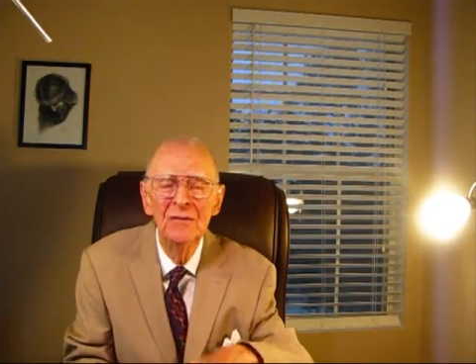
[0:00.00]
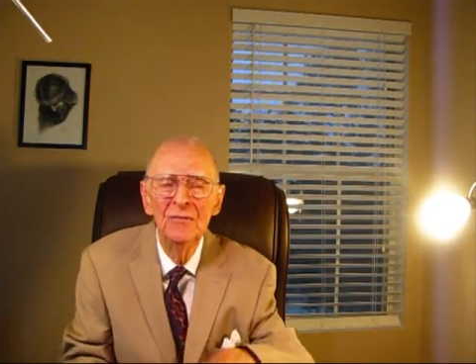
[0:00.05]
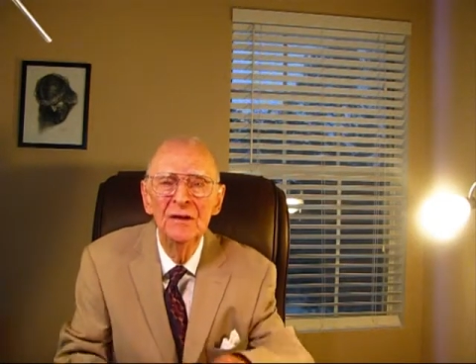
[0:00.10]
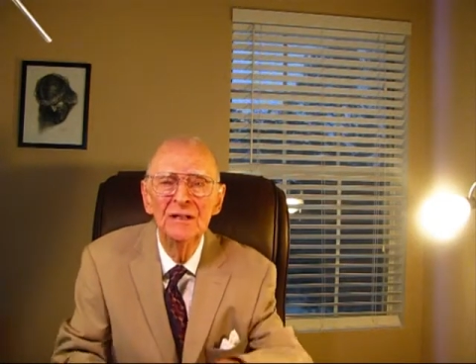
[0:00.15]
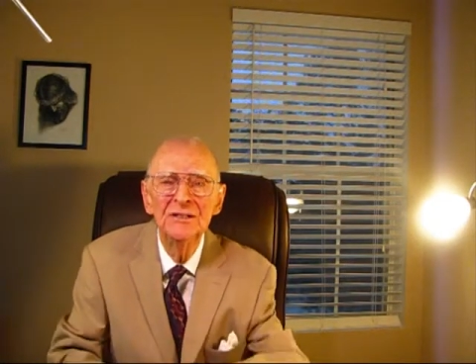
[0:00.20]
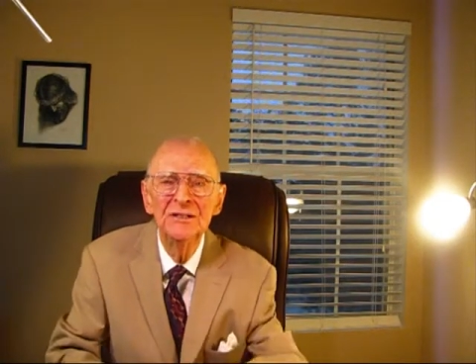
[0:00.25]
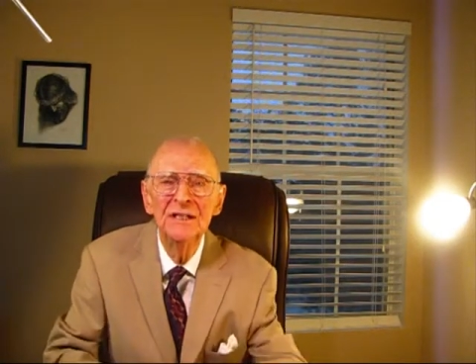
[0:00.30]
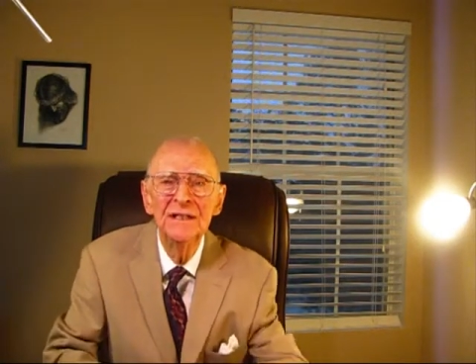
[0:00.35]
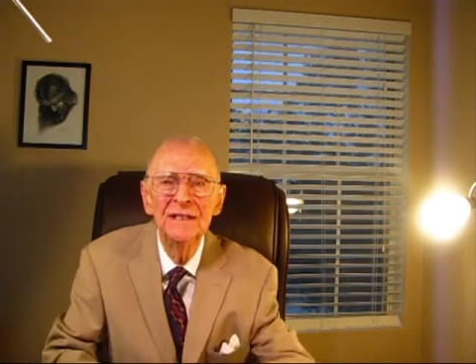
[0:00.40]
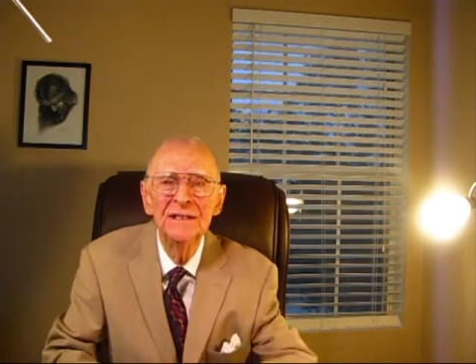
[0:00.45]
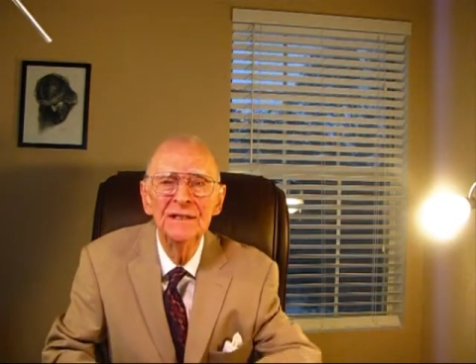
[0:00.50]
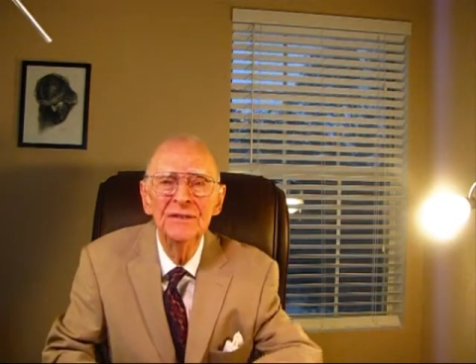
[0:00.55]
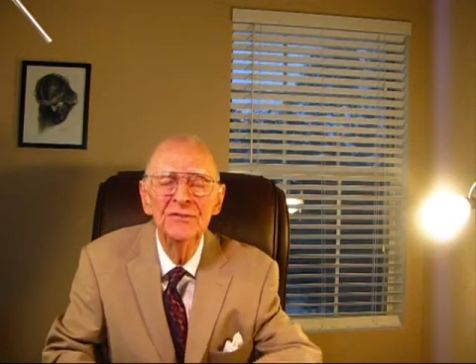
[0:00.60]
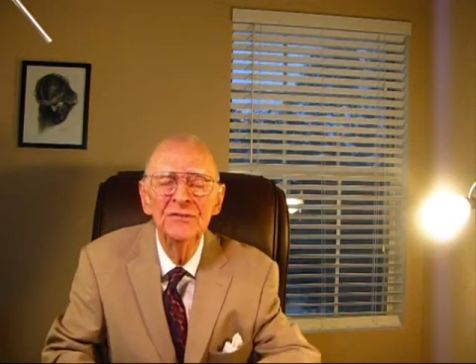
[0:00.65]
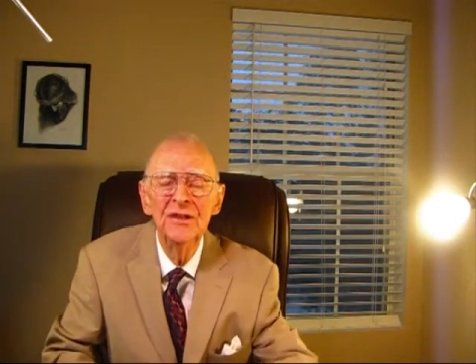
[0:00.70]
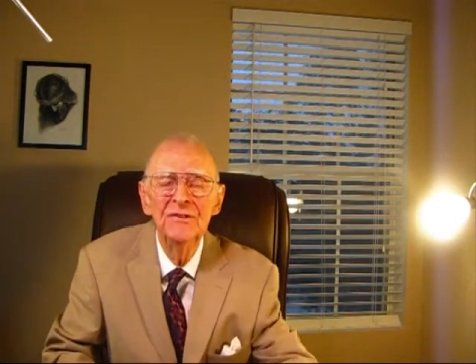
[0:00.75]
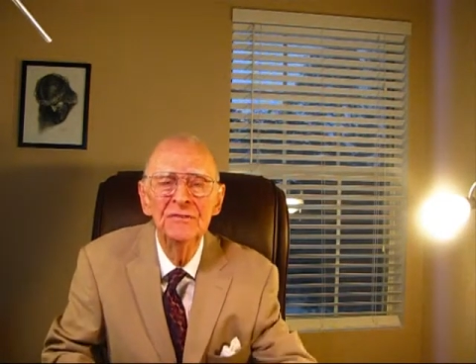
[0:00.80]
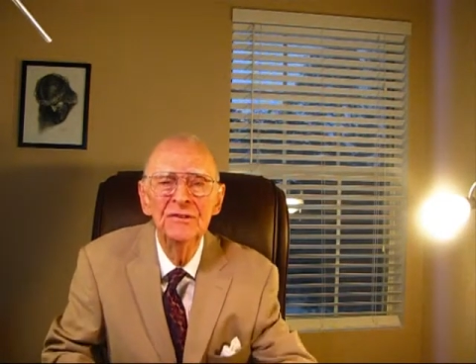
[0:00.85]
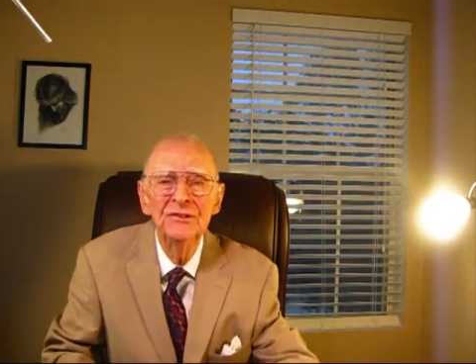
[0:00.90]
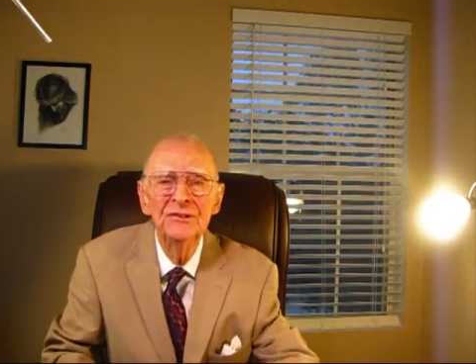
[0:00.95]
Well, see, the
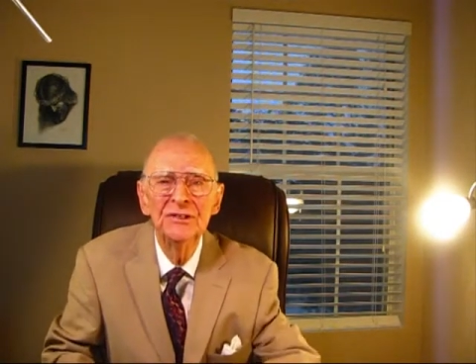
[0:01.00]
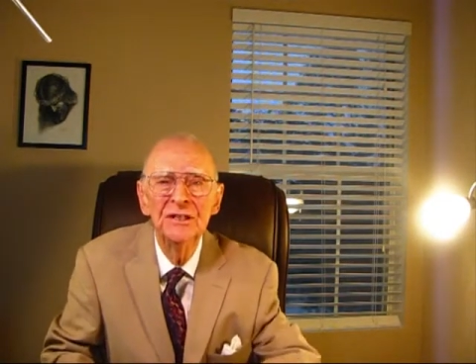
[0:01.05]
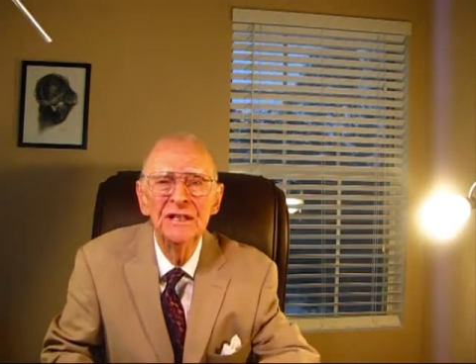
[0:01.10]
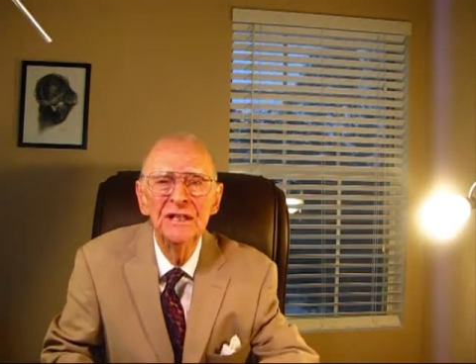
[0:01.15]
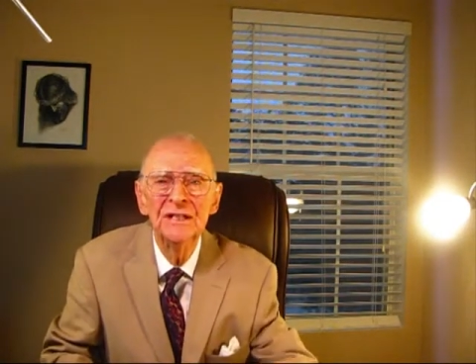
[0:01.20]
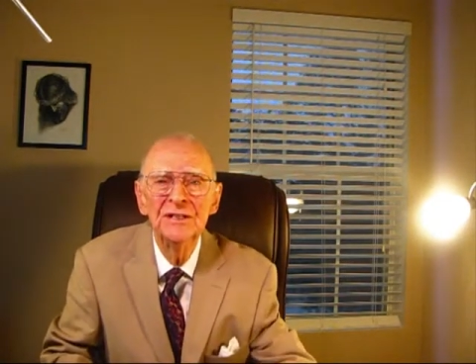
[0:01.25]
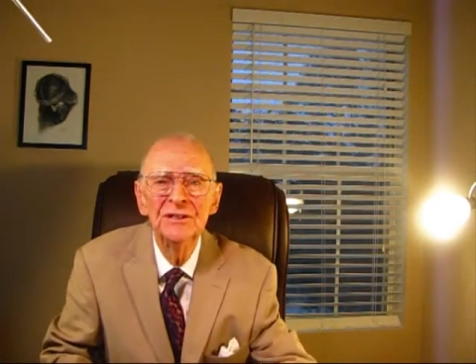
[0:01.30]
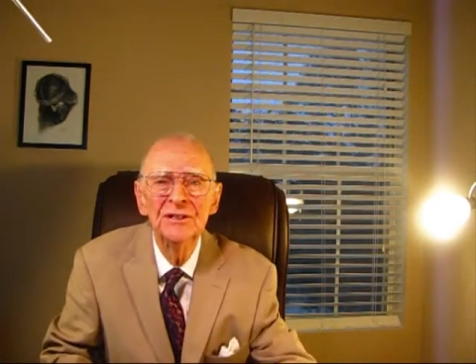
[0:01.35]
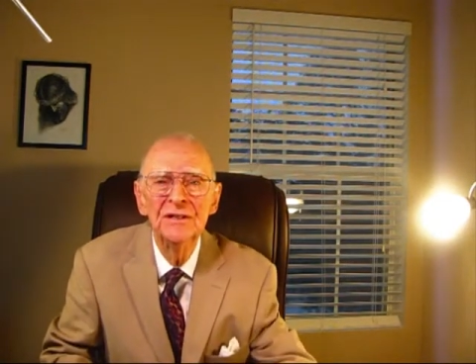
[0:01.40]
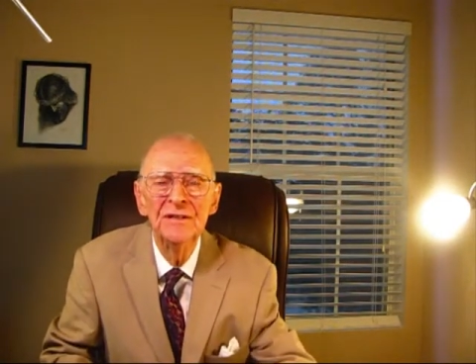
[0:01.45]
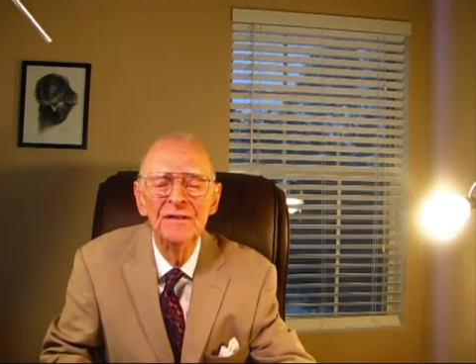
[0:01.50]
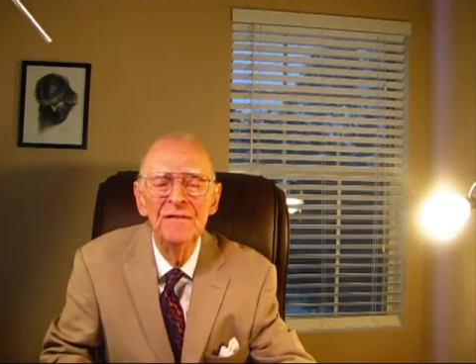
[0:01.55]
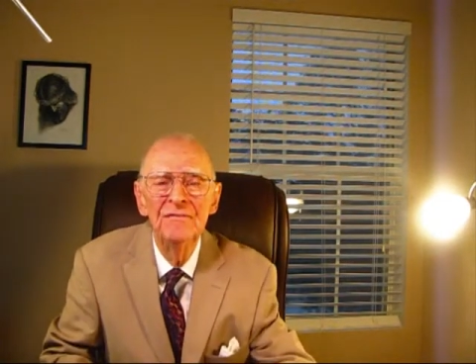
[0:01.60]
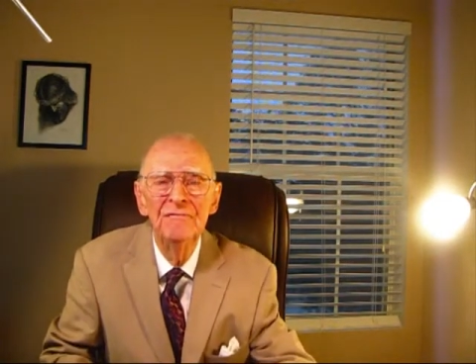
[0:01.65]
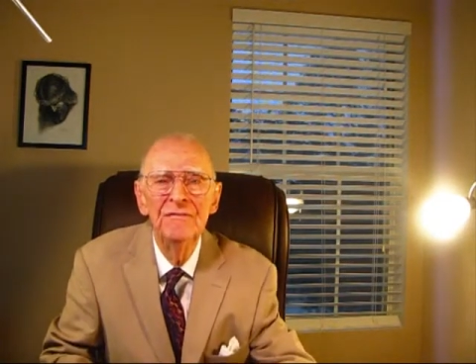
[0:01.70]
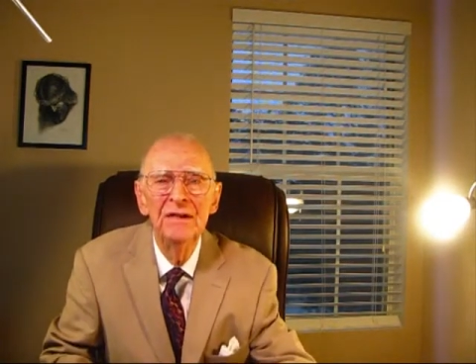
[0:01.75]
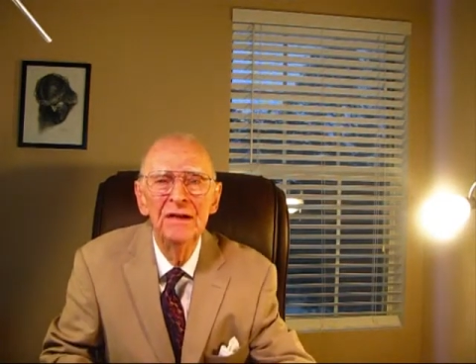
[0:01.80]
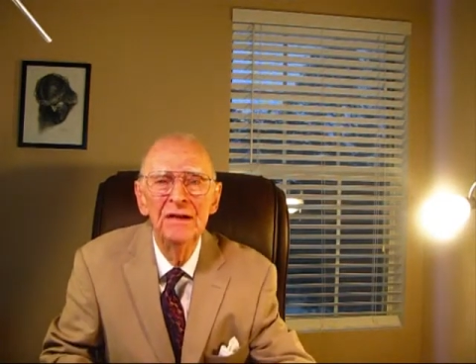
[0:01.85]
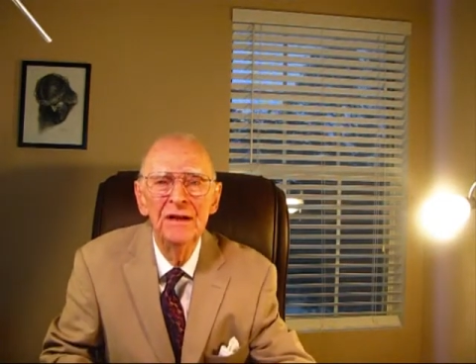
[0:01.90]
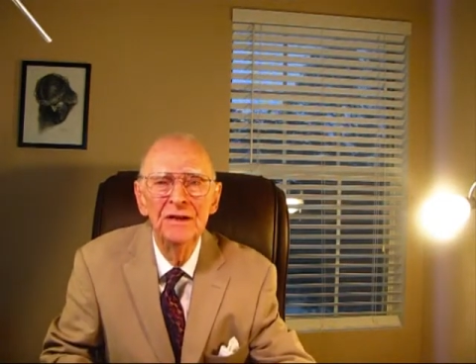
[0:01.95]
difference is
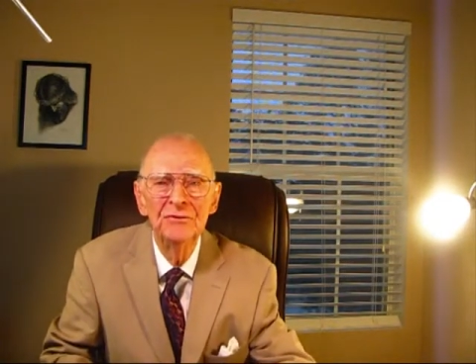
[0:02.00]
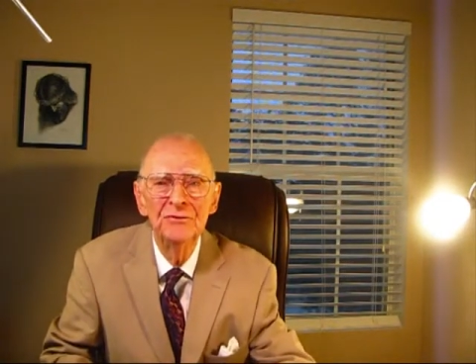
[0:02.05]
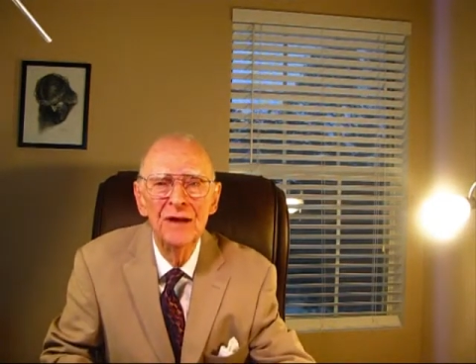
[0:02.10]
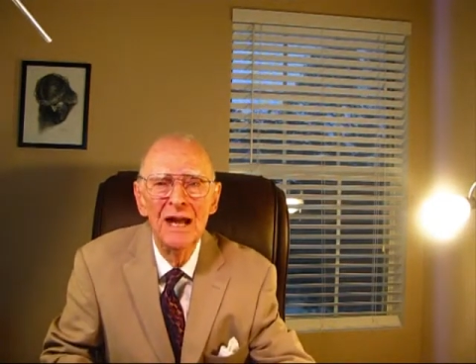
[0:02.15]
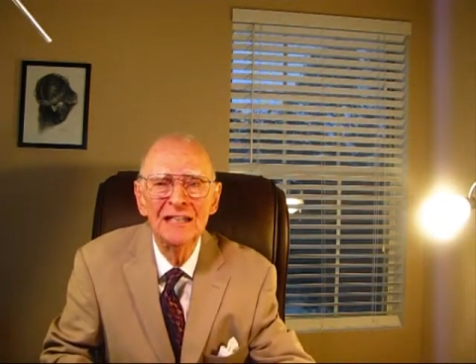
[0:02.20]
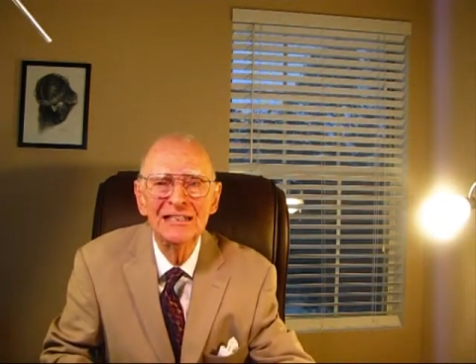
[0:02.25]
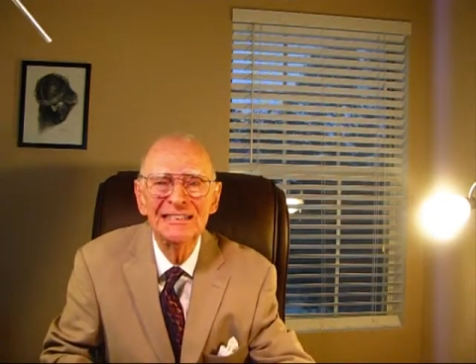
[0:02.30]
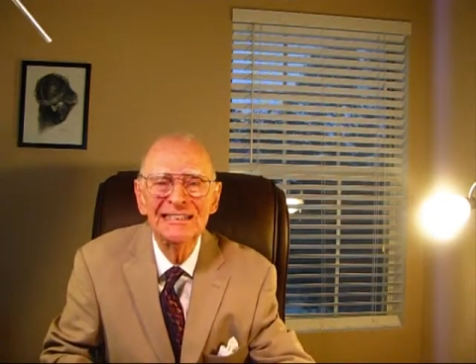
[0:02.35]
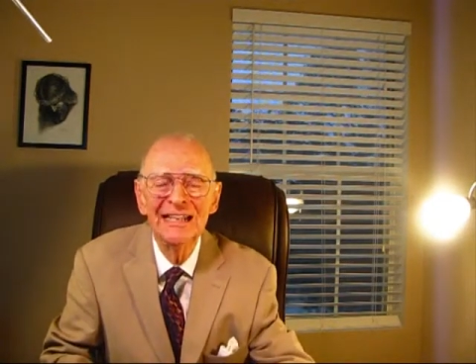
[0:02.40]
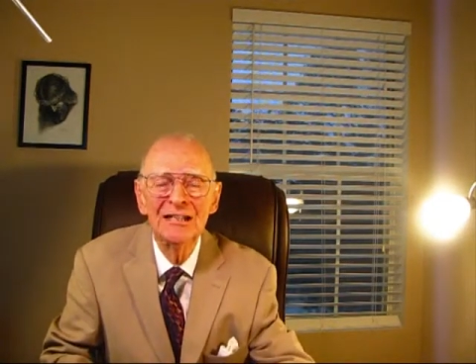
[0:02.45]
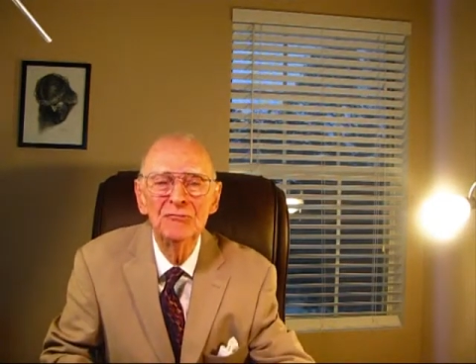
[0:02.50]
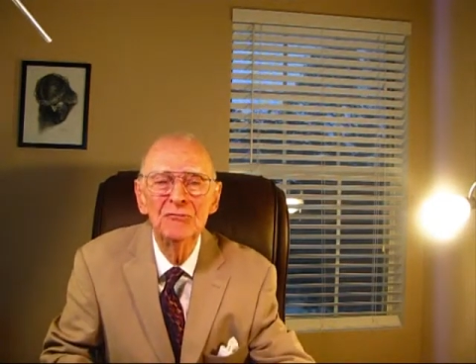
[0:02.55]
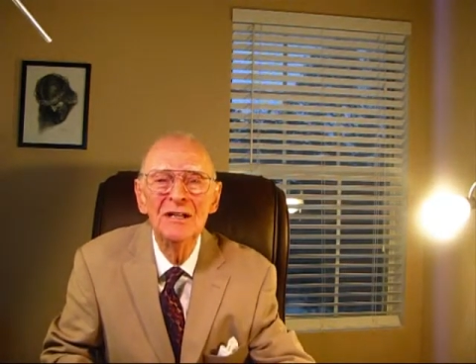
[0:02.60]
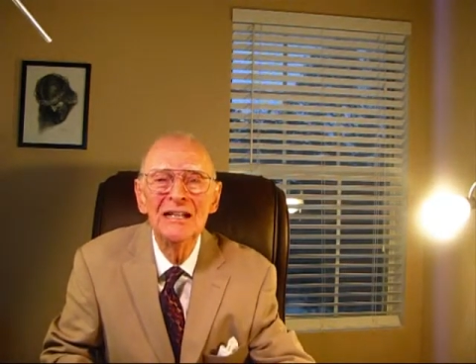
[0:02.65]
very drastic.